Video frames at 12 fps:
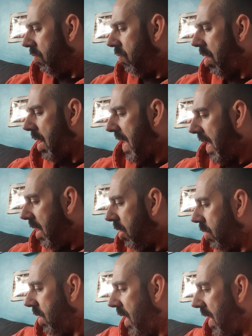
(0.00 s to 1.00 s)
Right,
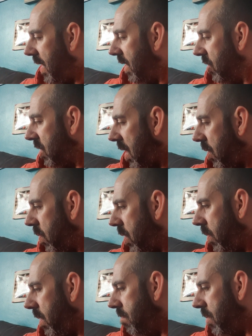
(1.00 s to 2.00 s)
okay, so what
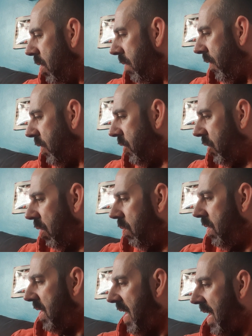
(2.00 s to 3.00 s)
do we move on to
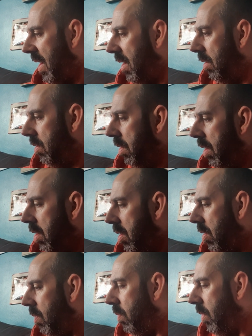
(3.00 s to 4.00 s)
now?
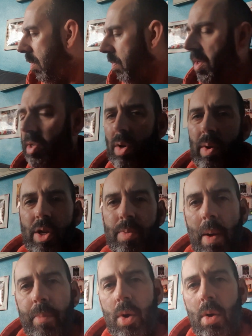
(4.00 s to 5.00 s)
Well, let's do this
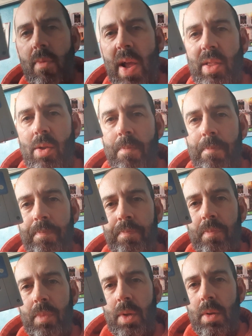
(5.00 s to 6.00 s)
one. I've got a random
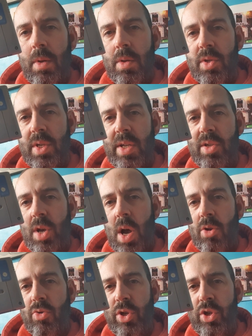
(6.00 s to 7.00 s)
SNES
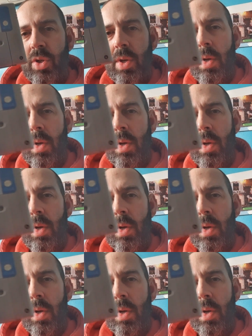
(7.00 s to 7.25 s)
cartridge.